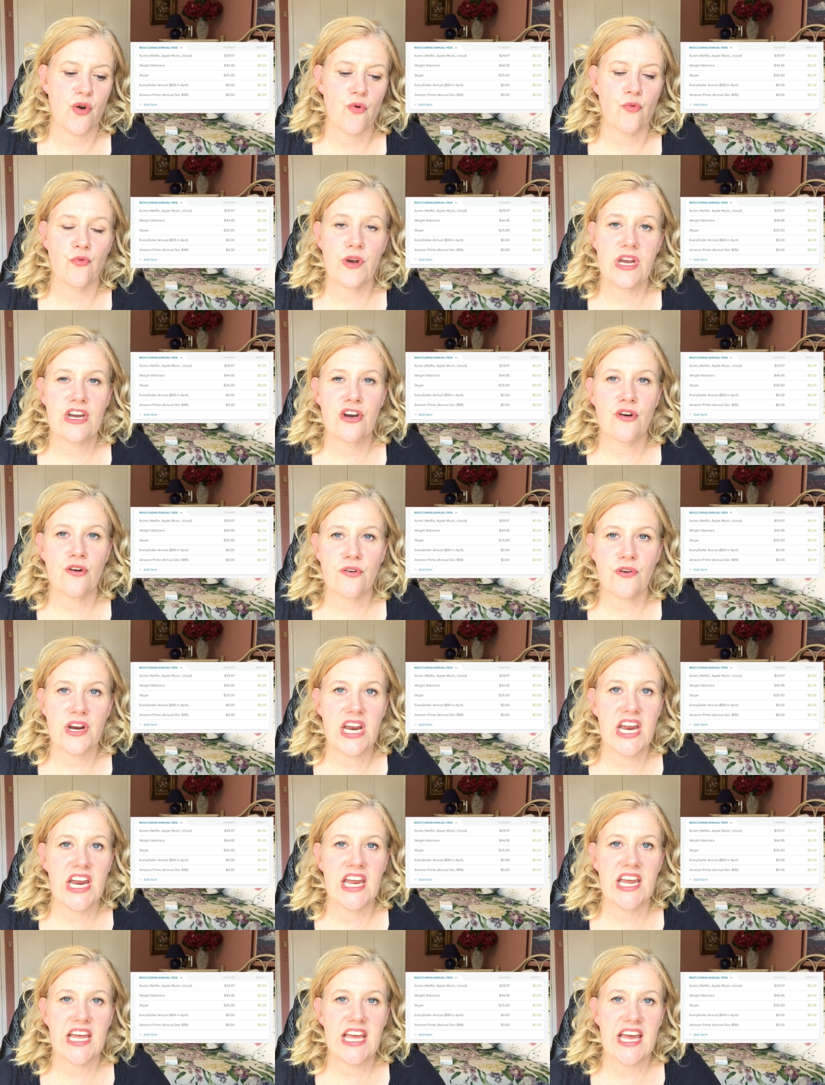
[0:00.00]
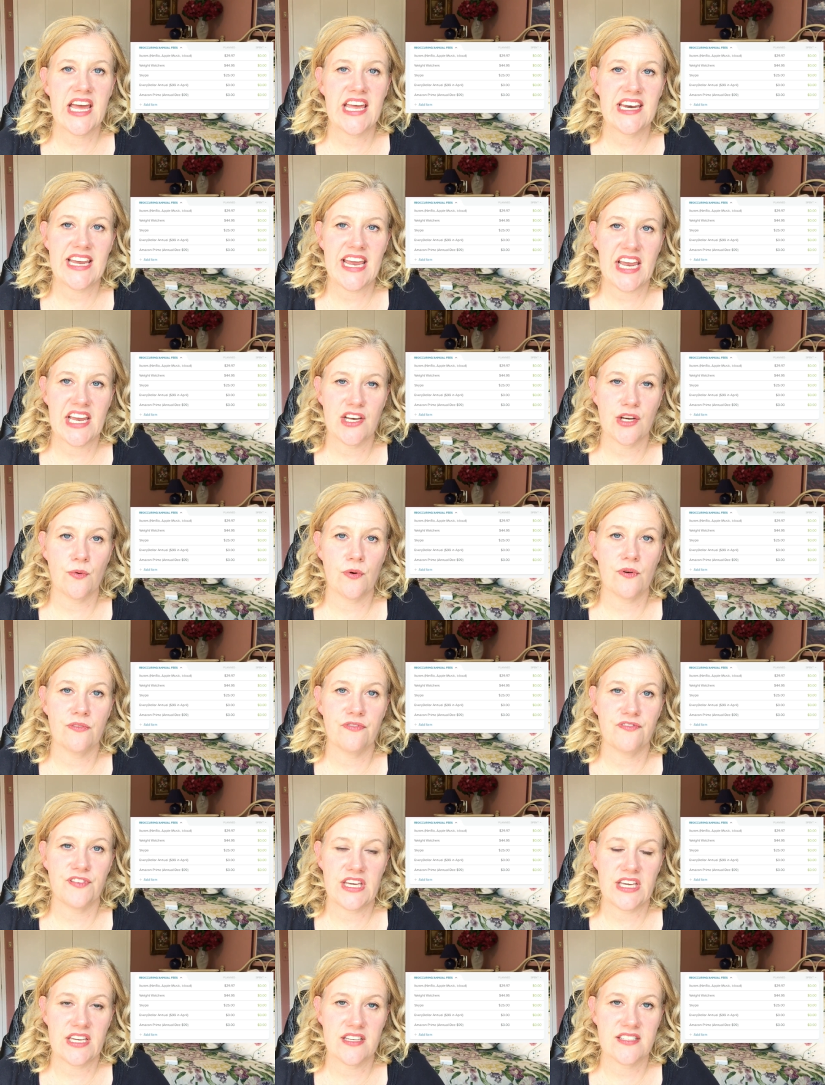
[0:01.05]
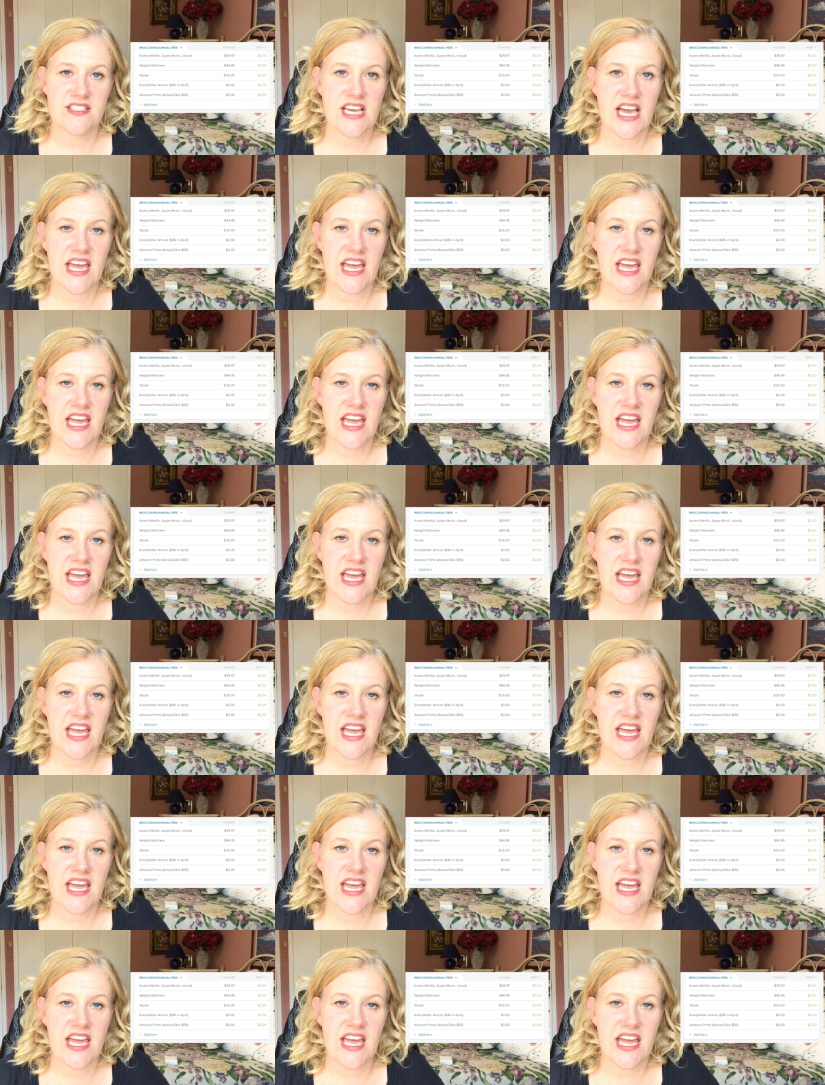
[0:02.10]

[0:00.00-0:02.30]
recurring and annual fees.